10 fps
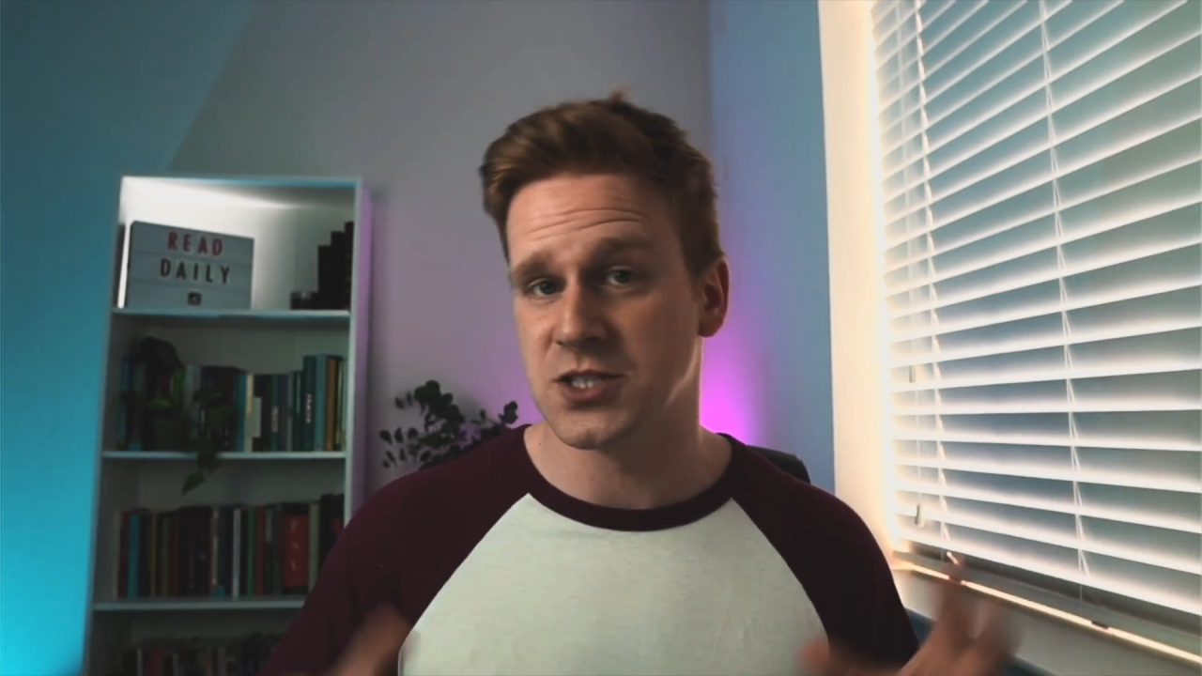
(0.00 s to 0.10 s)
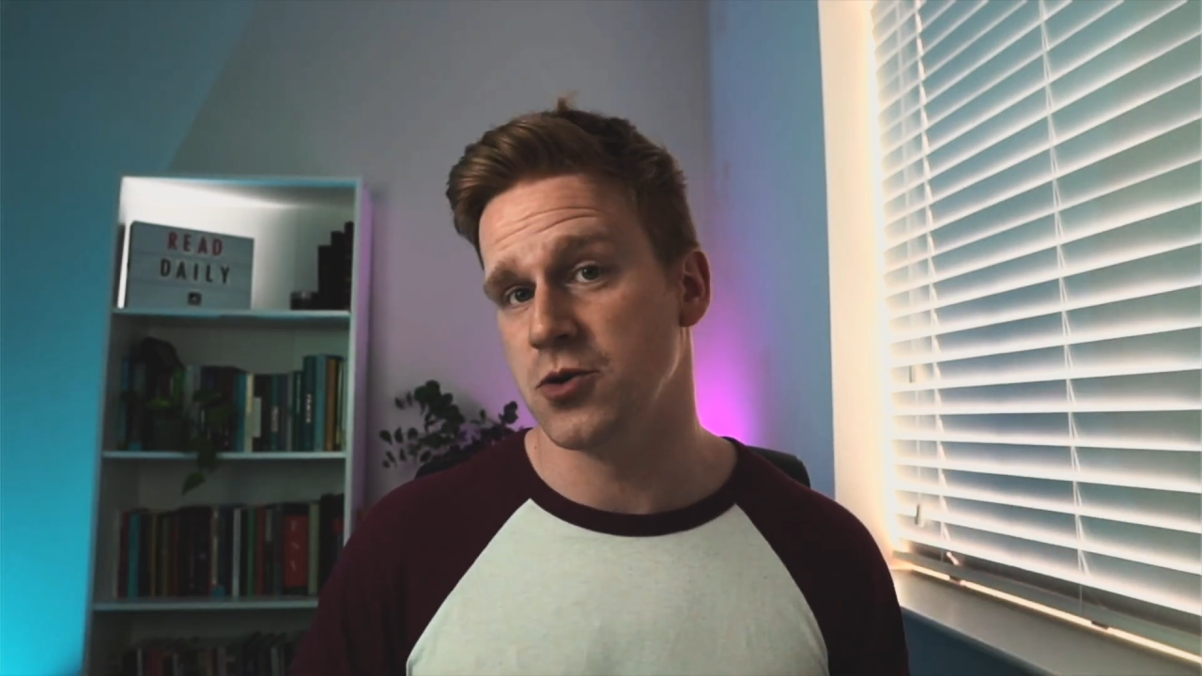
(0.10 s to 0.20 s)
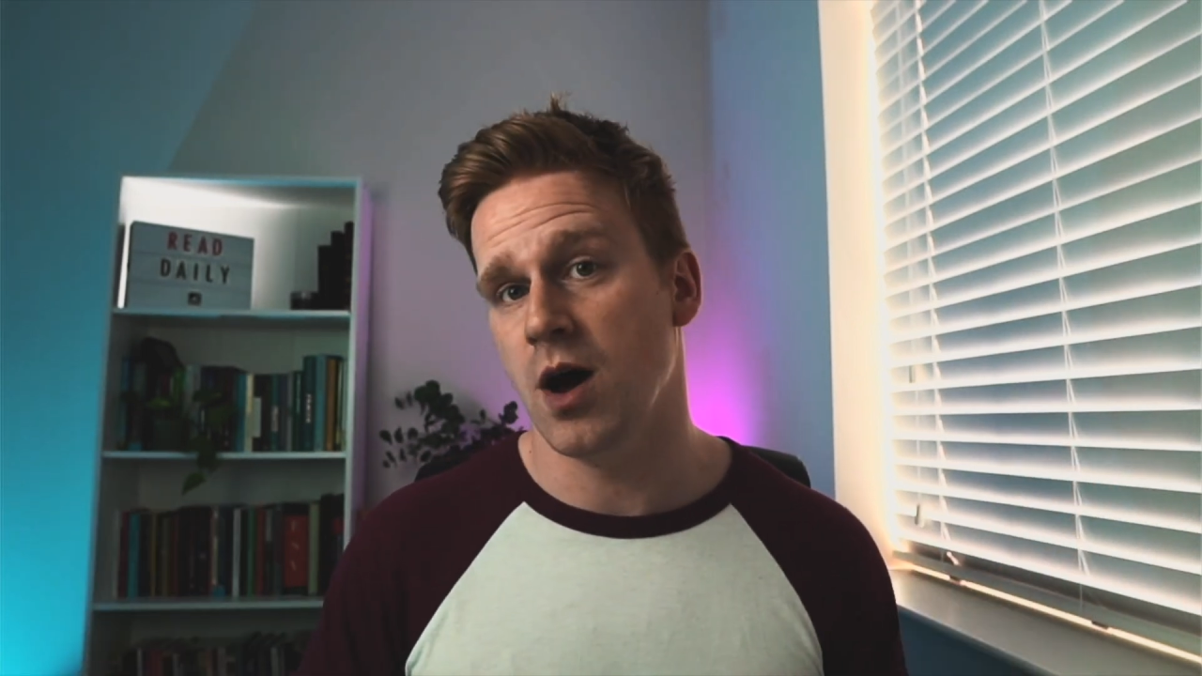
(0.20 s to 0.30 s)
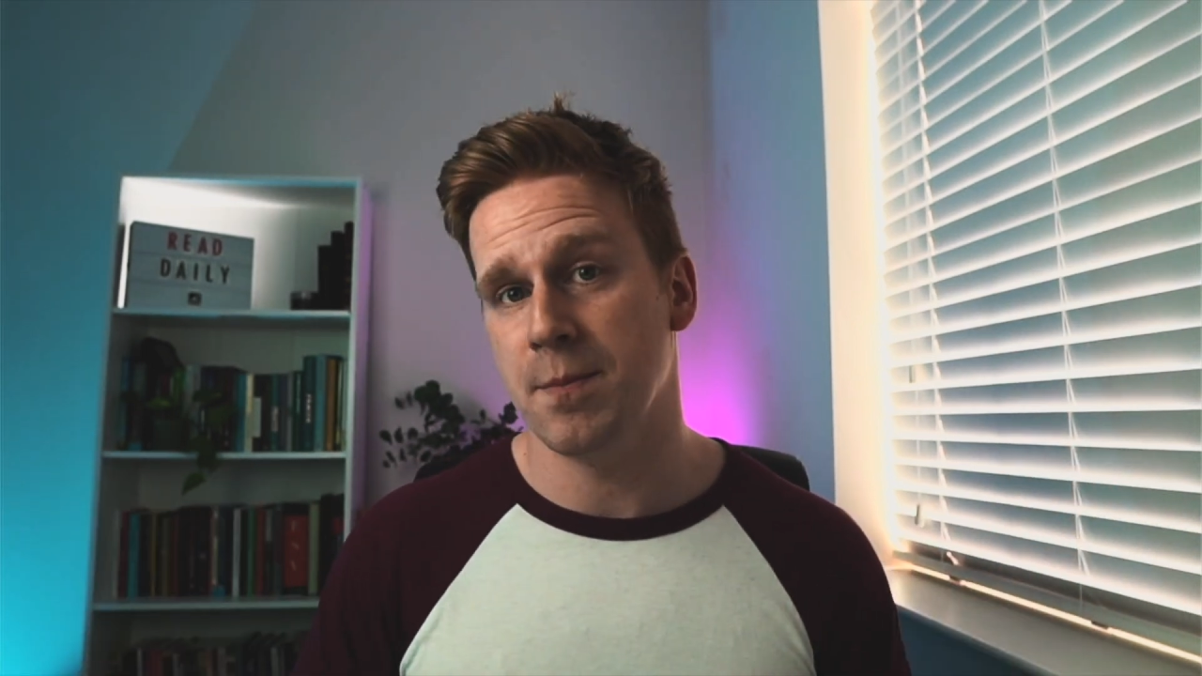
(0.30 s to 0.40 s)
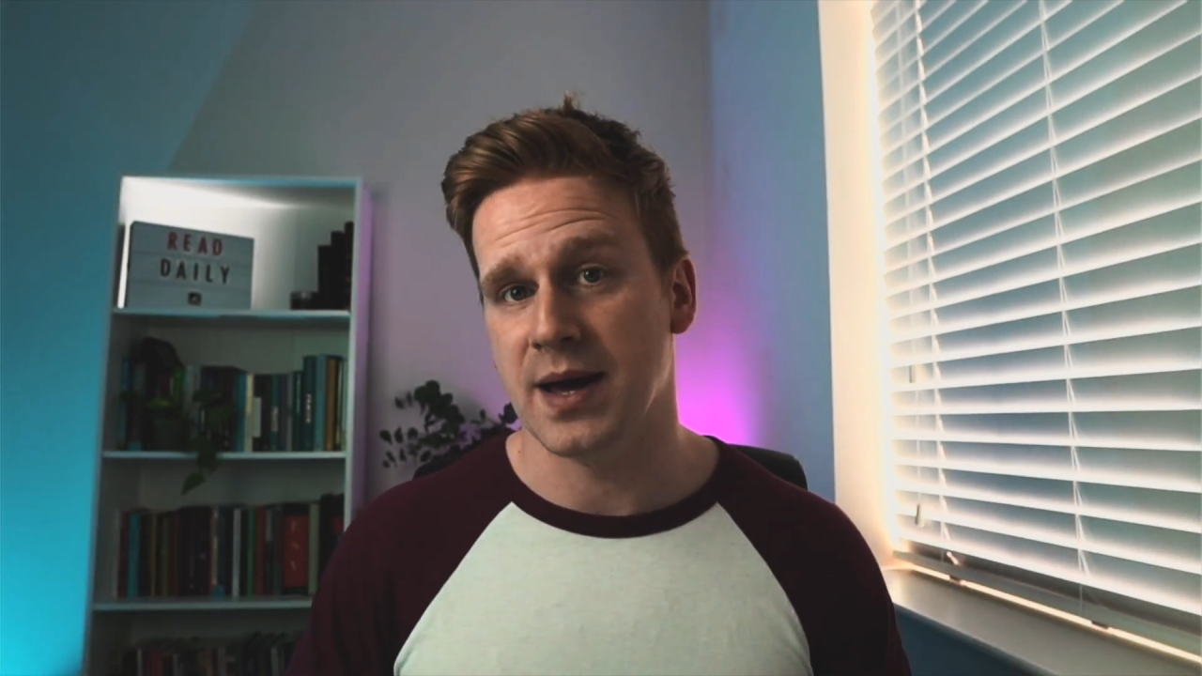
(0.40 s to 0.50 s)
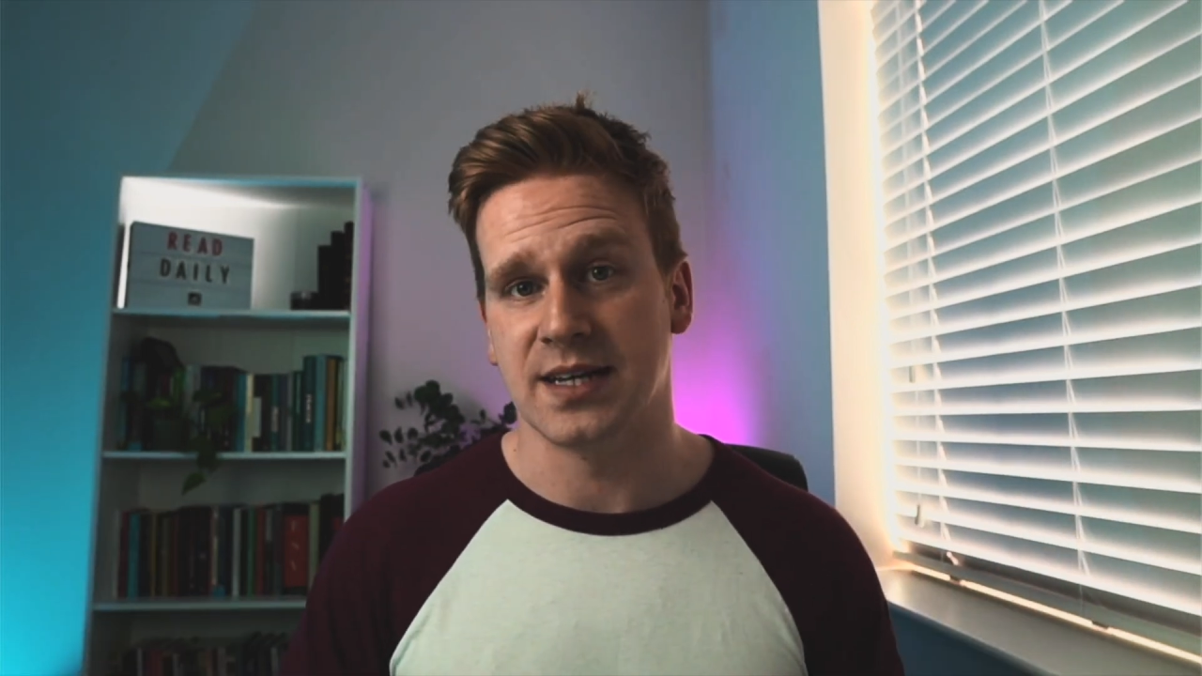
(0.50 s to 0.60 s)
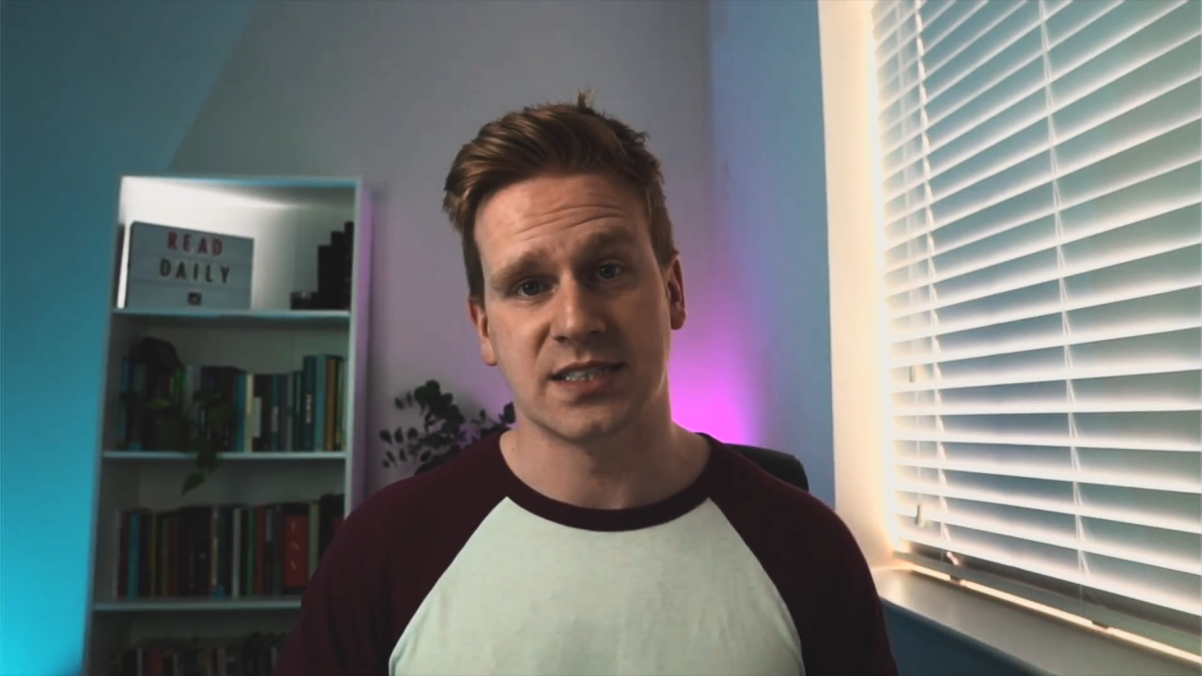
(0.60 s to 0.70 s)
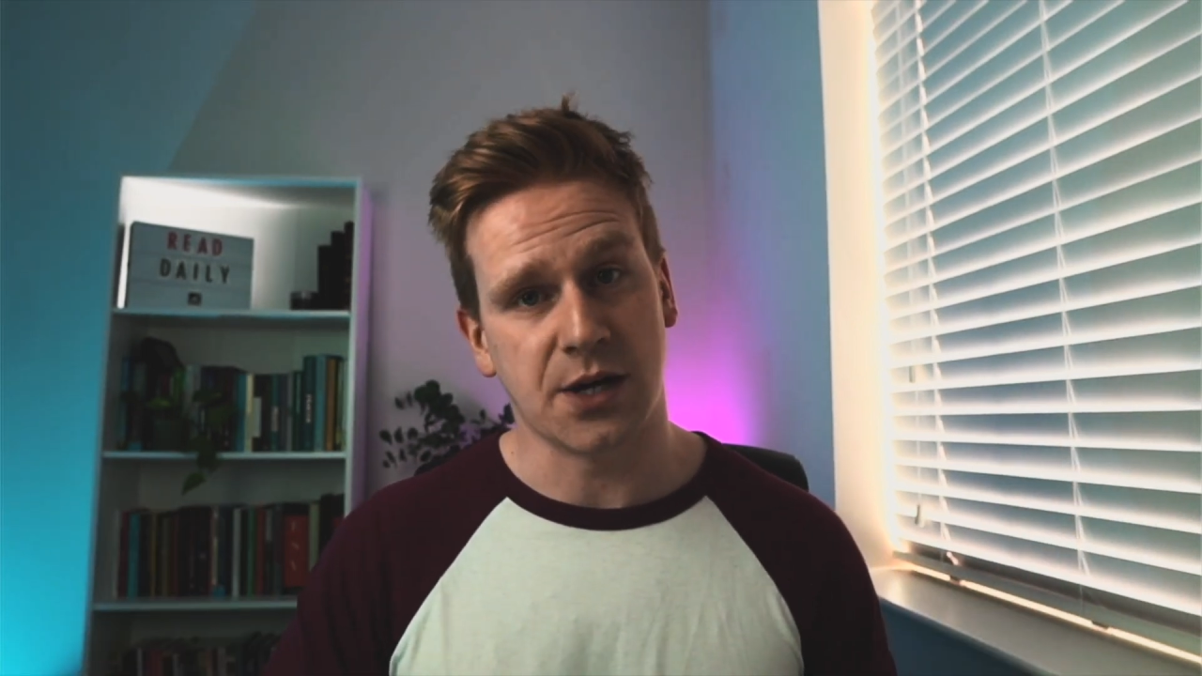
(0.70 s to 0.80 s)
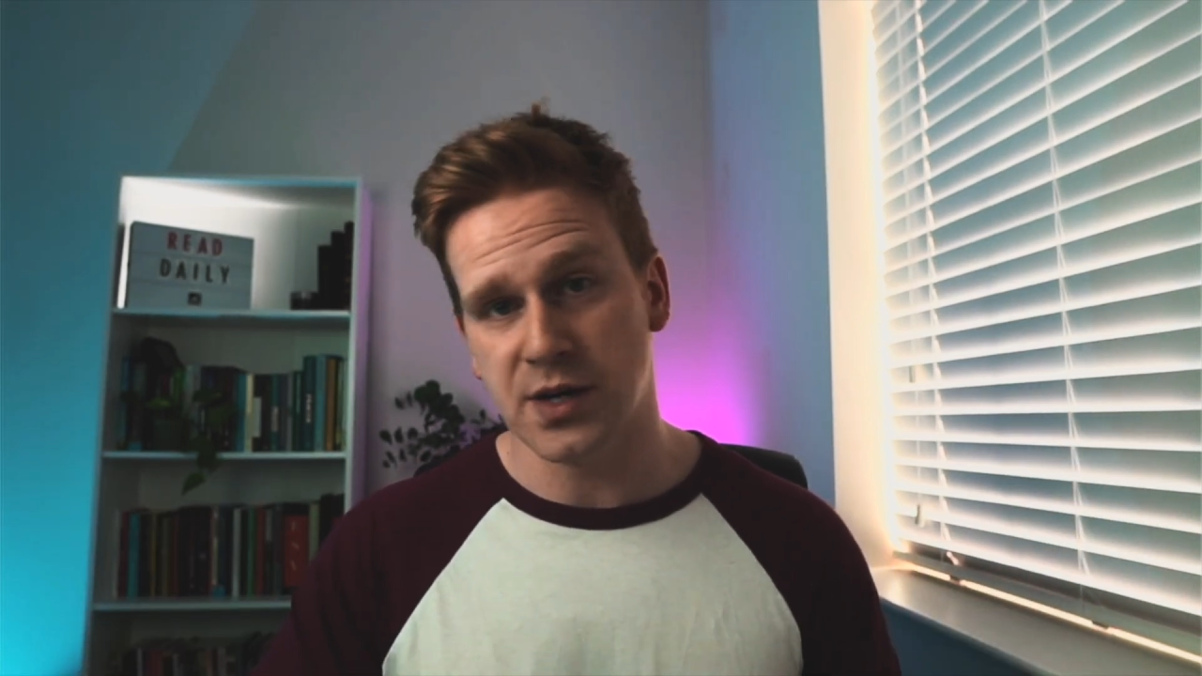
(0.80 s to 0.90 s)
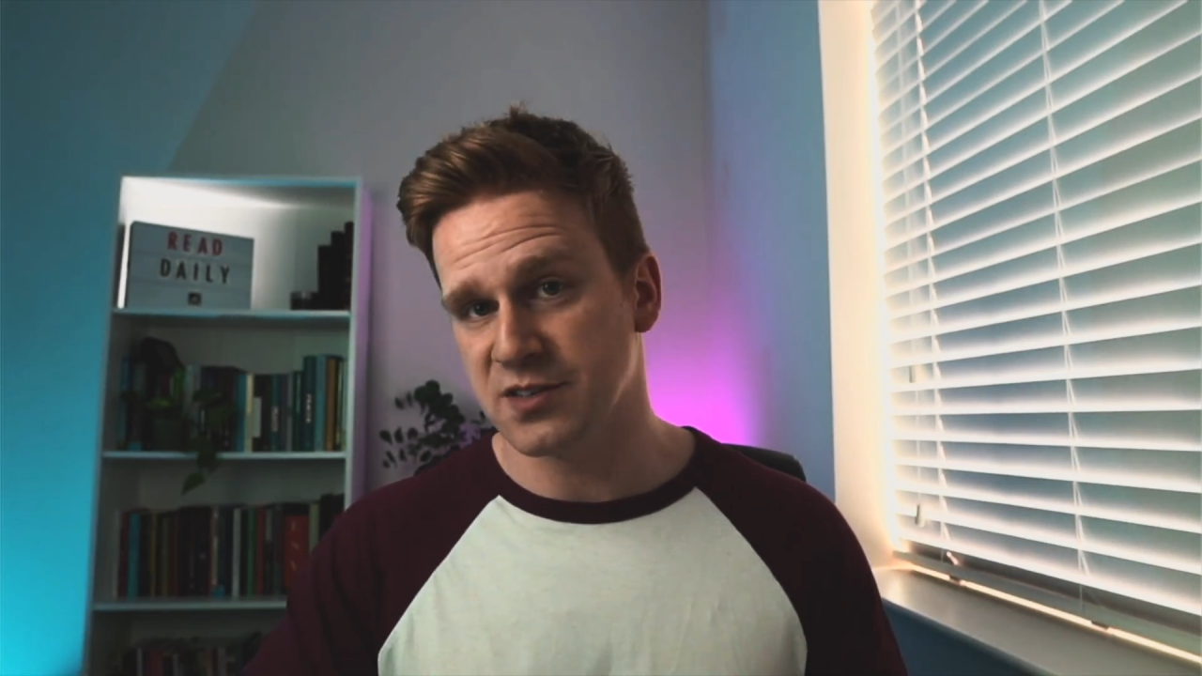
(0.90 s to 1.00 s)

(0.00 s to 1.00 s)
are up and a series